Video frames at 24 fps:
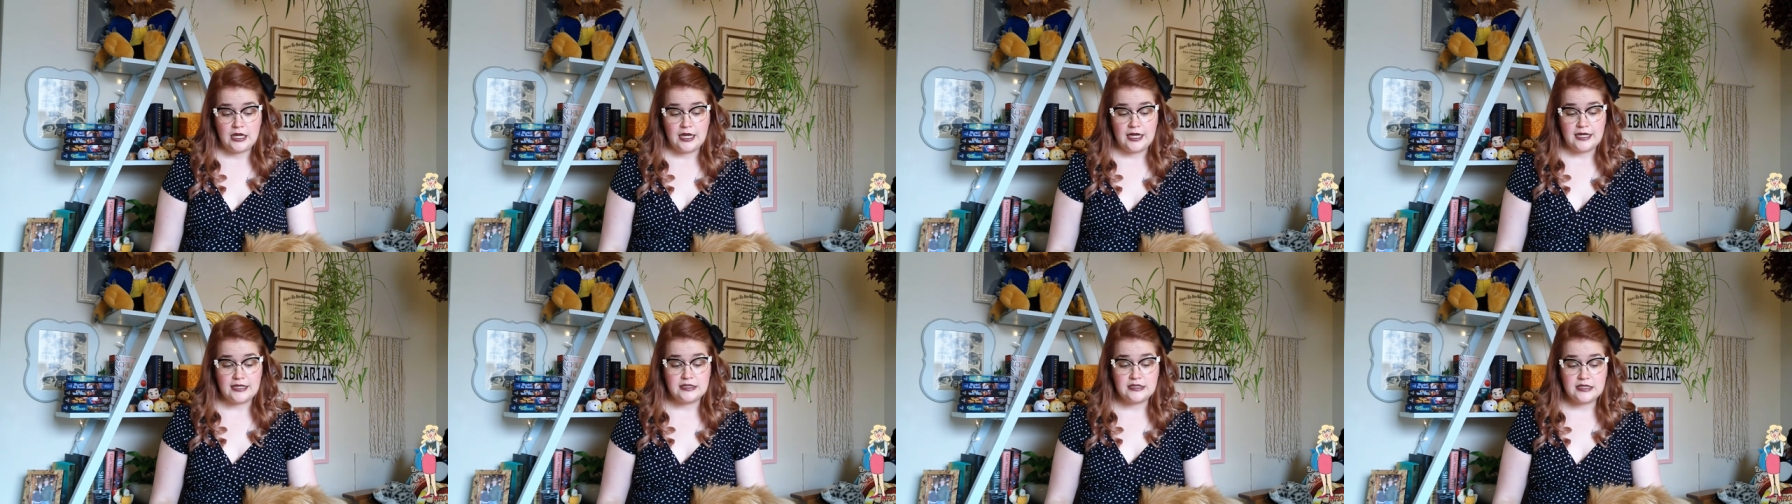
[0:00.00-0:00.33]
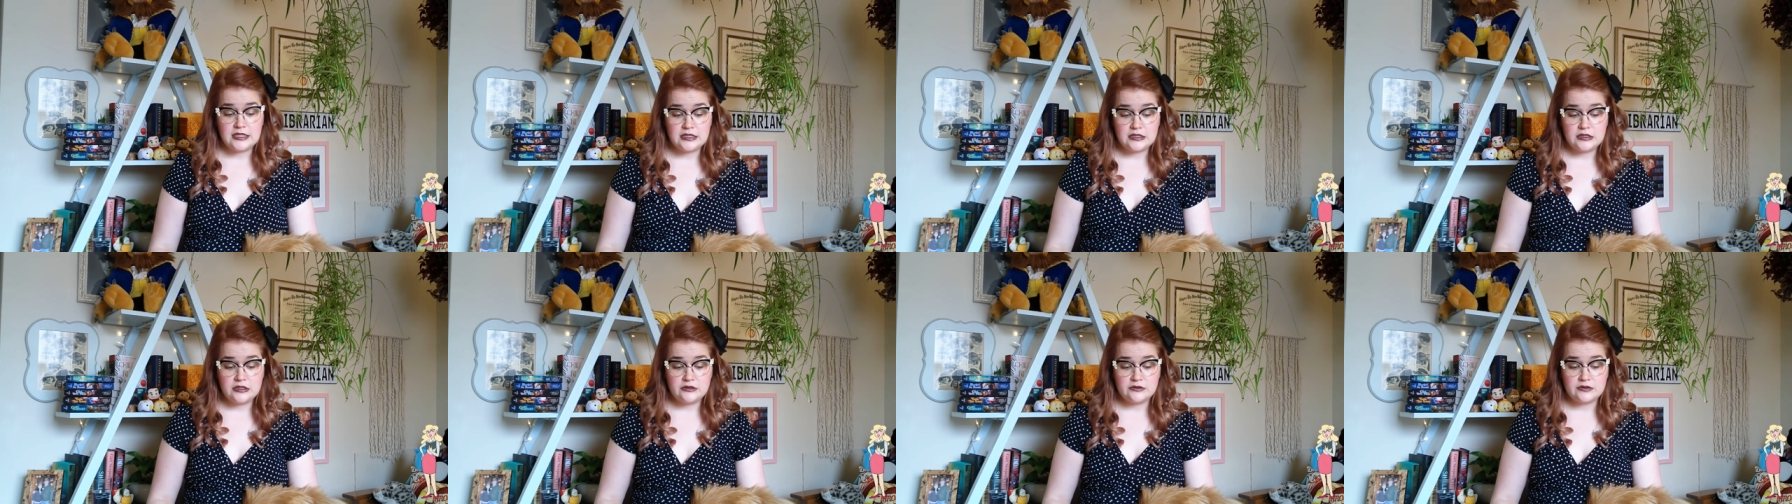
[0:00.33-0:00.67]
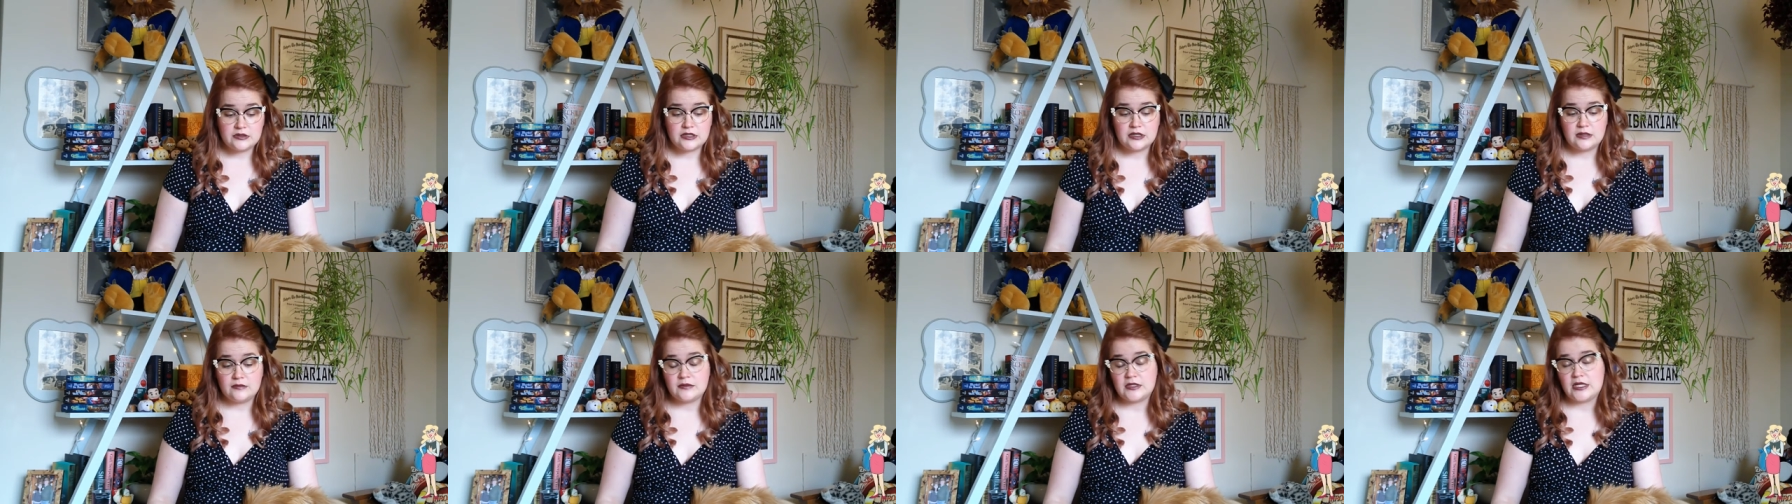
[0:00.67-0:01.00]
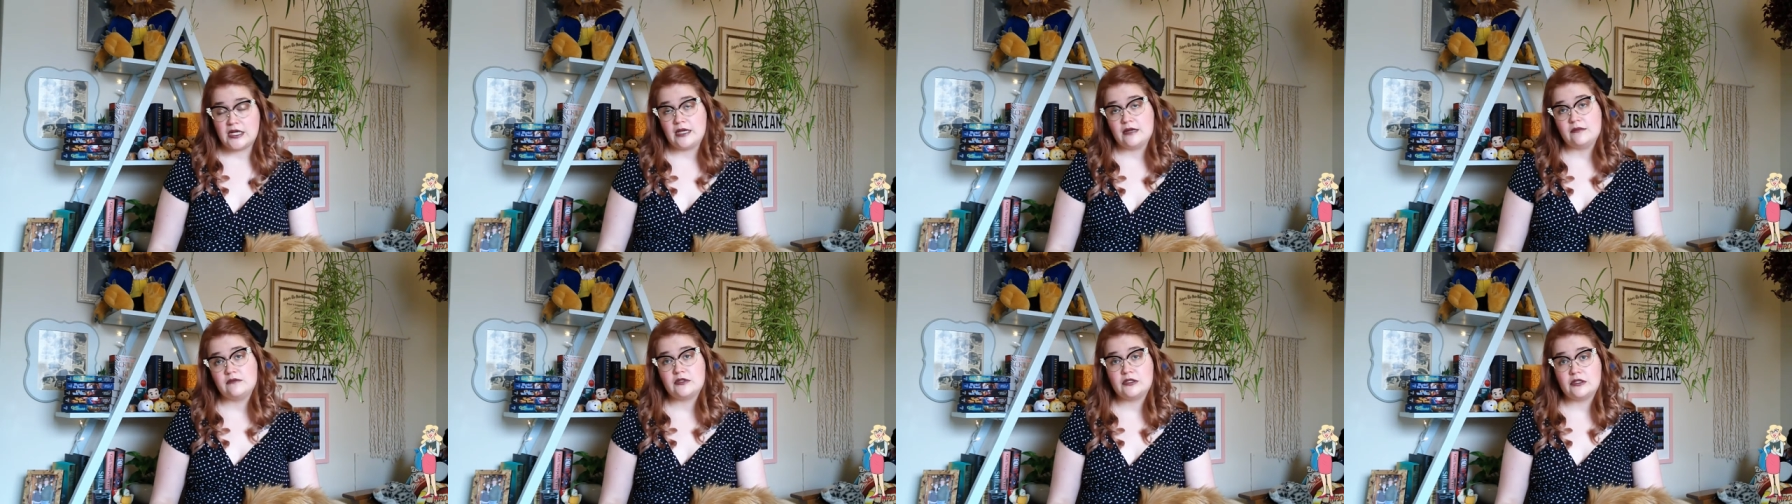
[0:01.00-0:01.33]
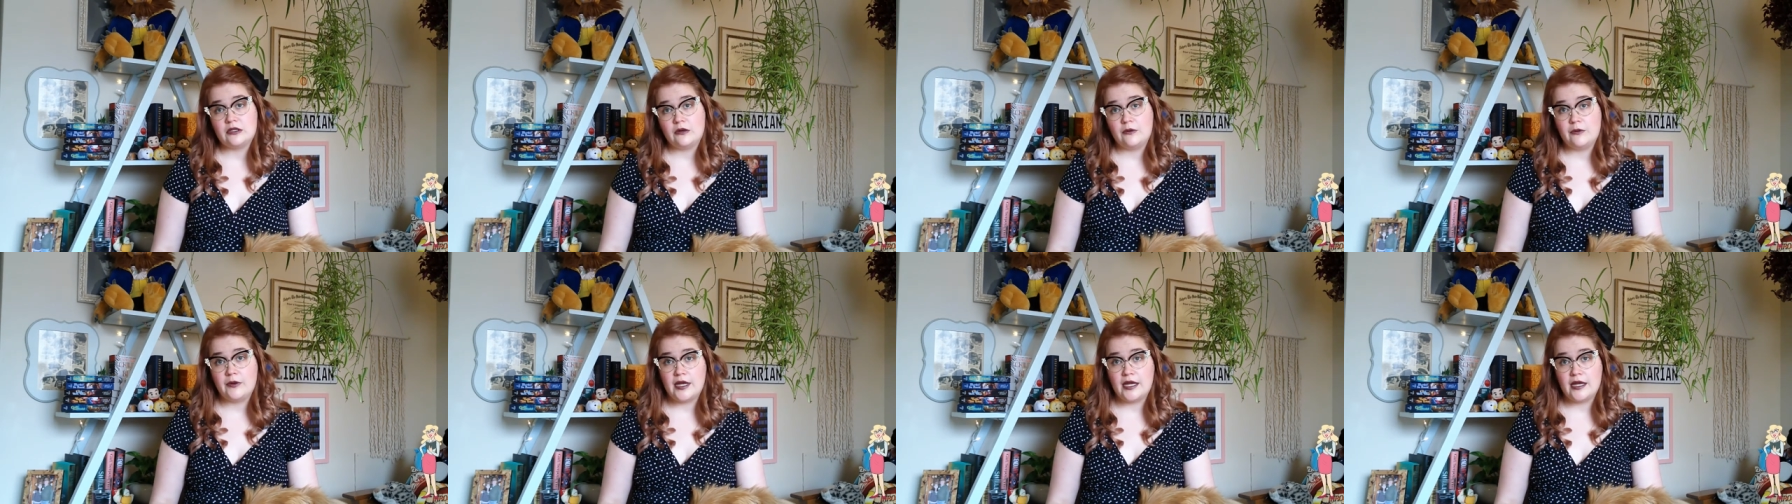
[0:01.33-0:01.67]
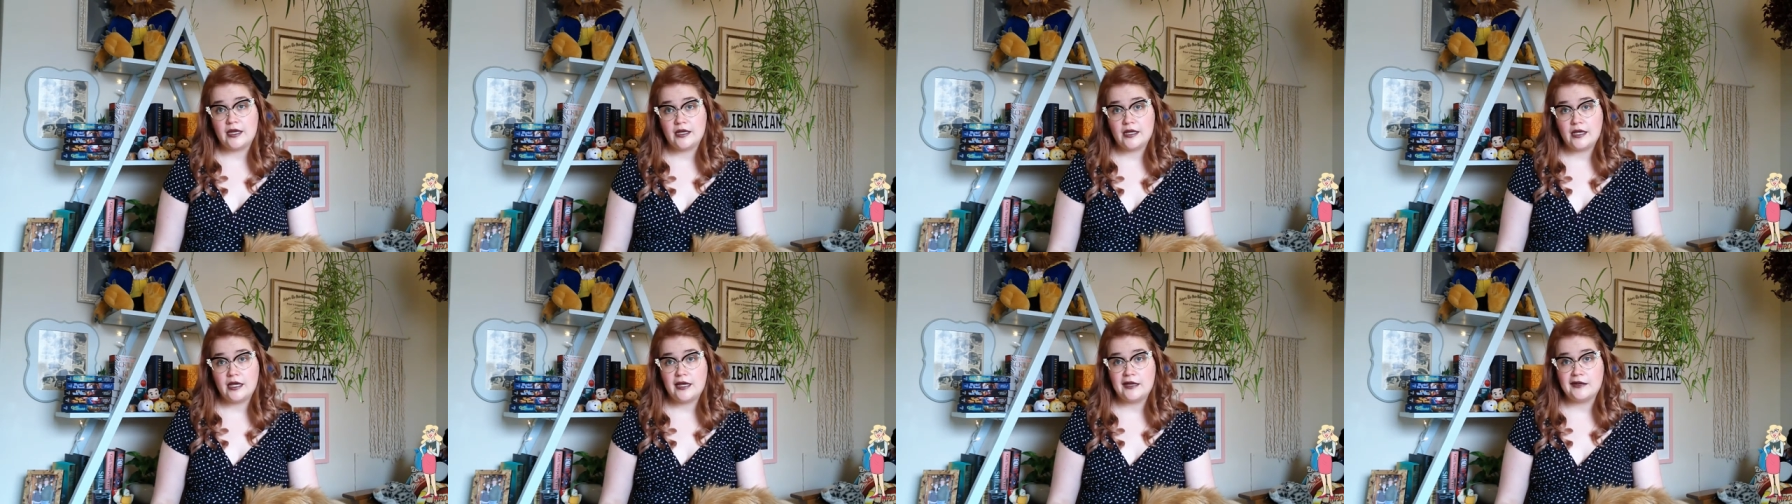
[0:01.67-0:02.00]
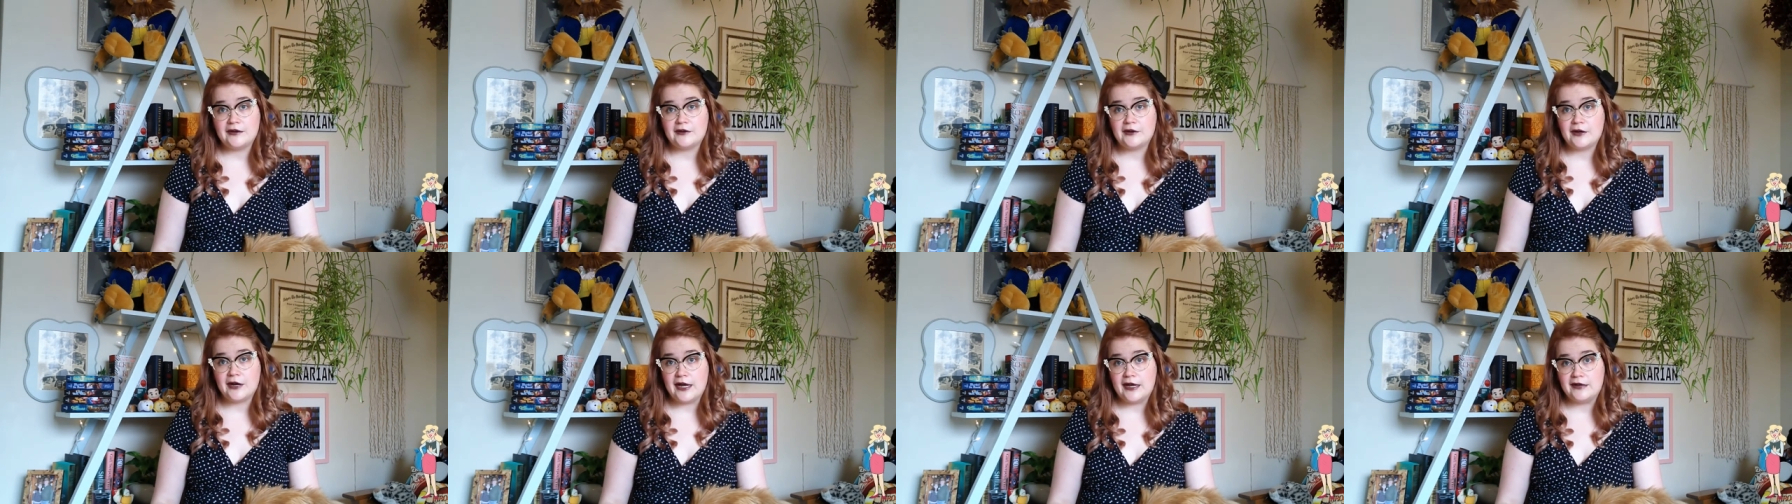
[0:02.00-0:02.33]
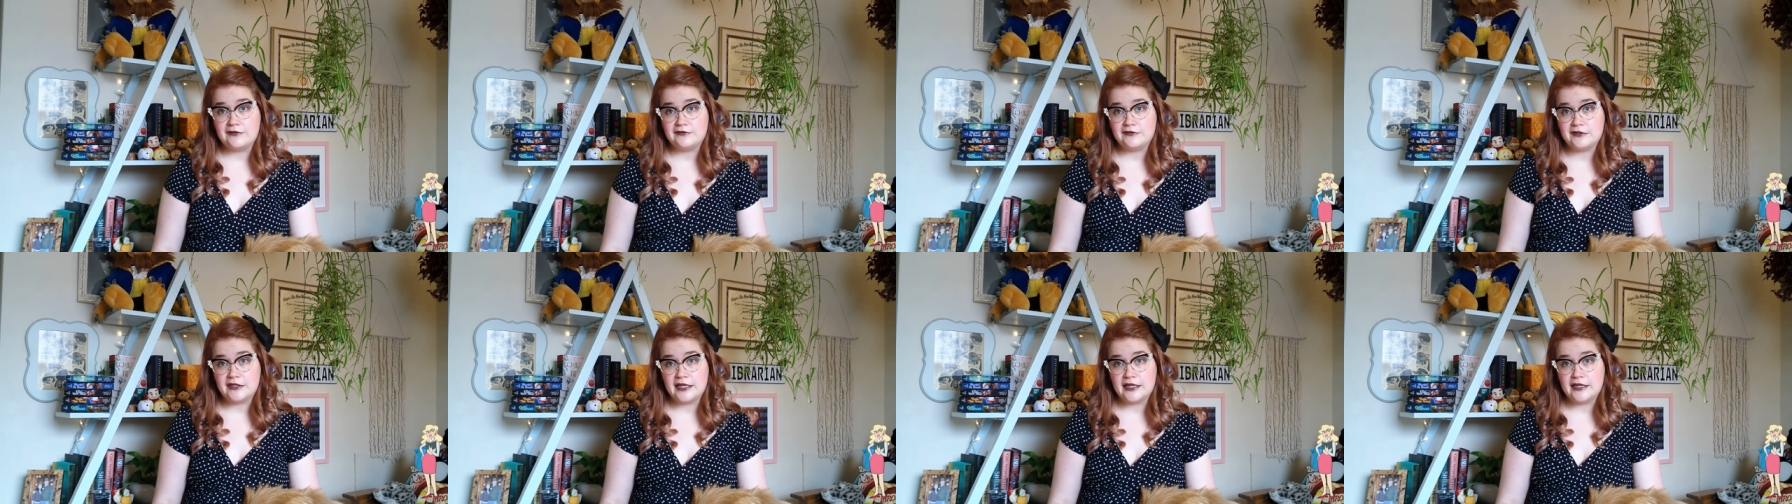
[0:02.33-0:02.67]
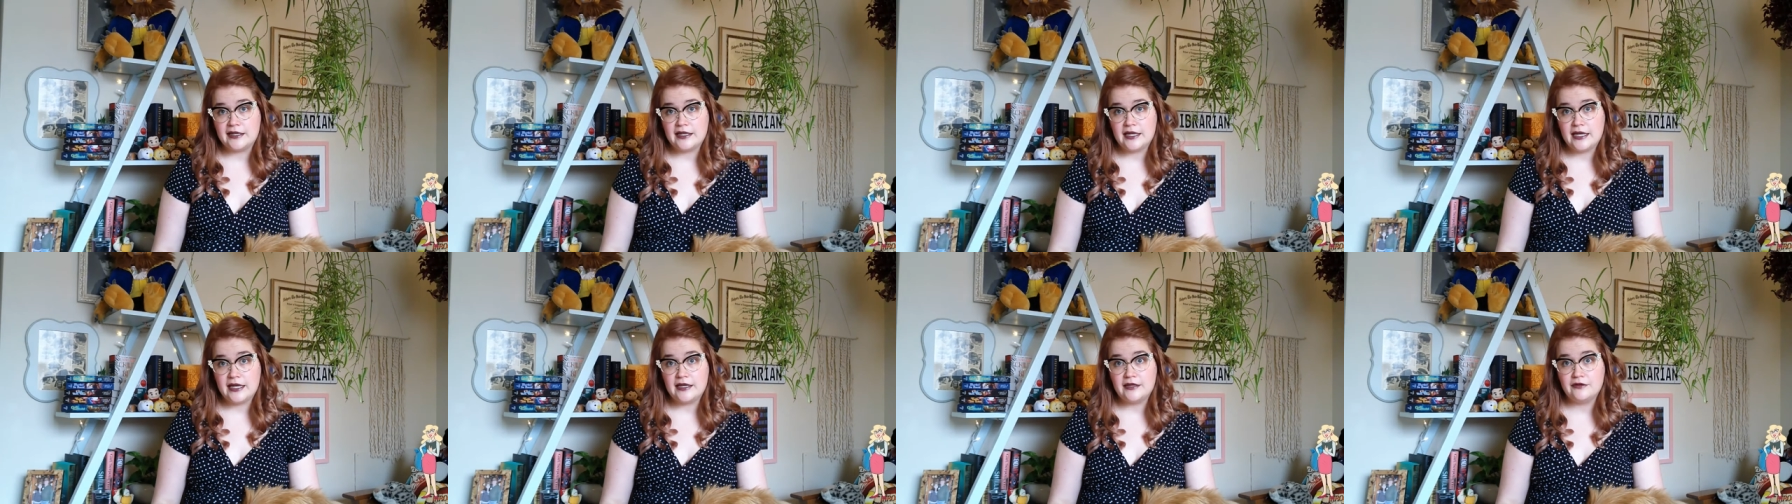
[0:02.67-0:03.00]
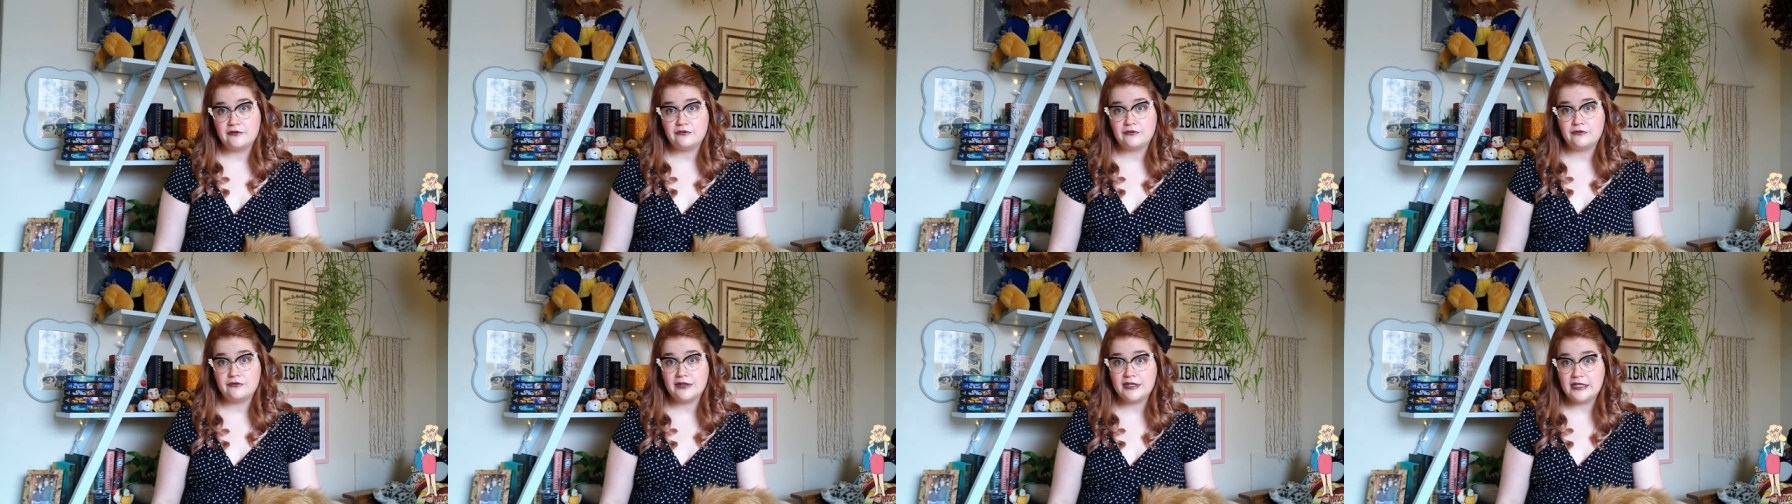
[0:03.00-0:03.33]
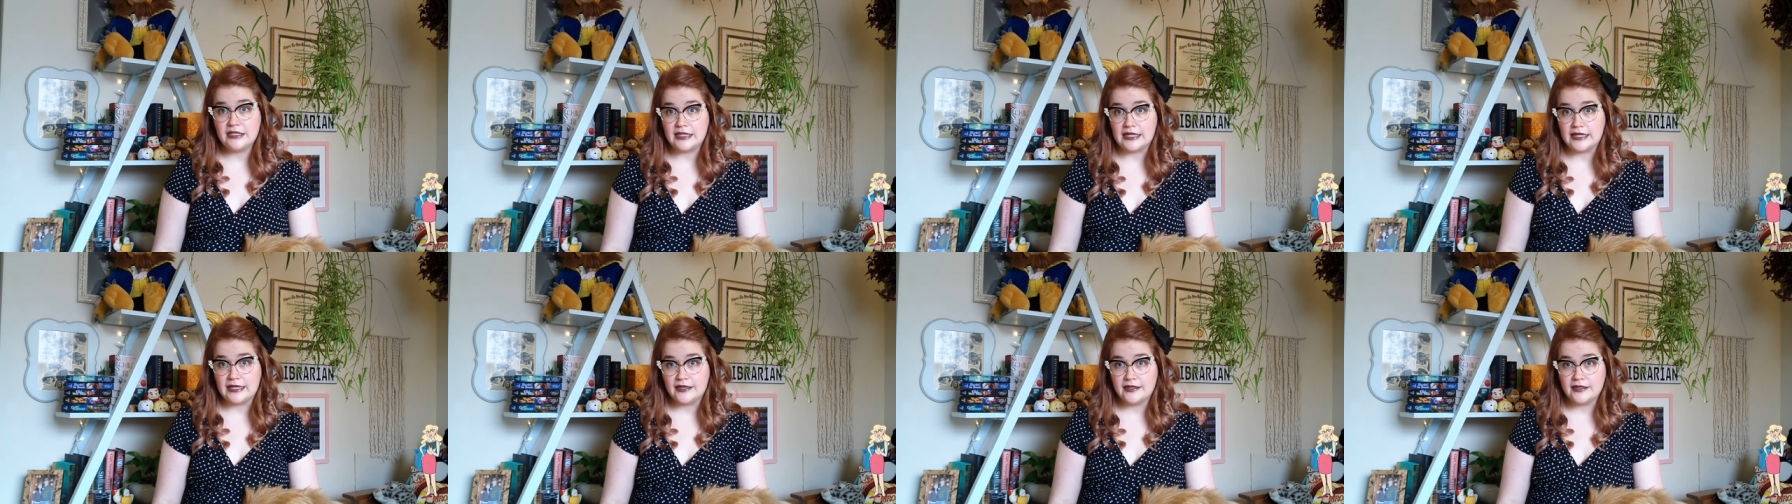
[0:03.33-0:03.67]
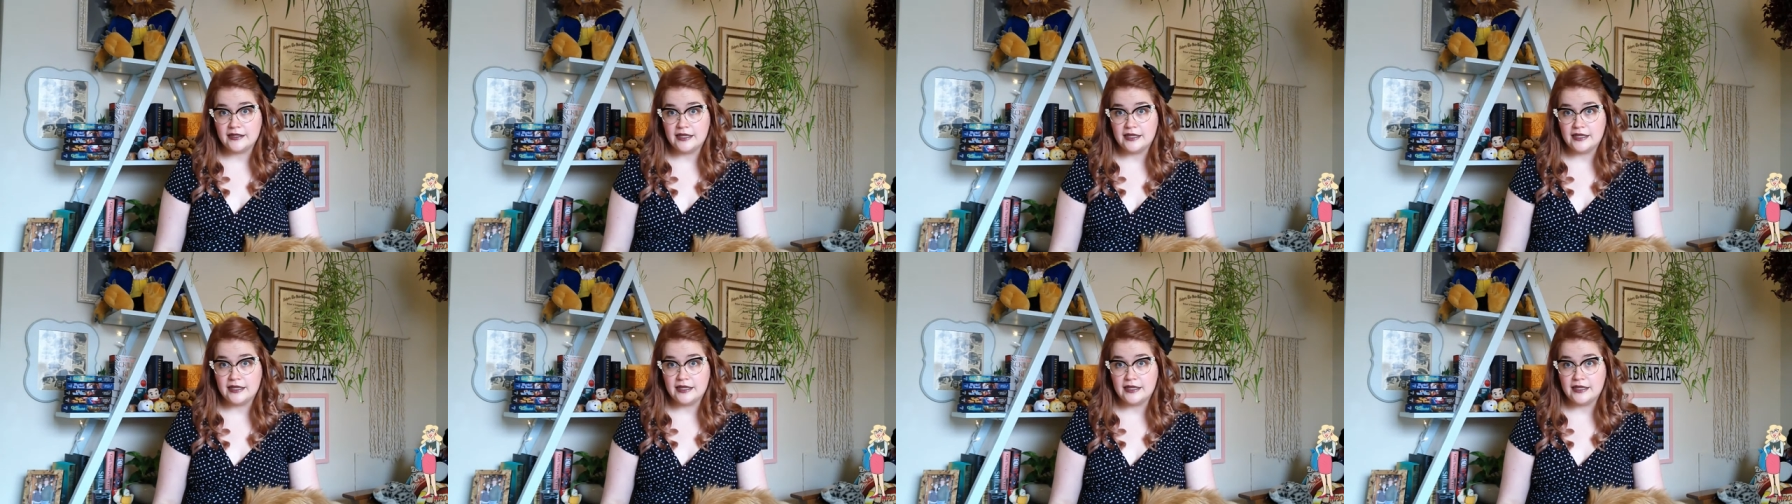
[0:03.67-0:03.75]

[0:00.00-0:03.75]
I did do some time sewing and crafting and reading.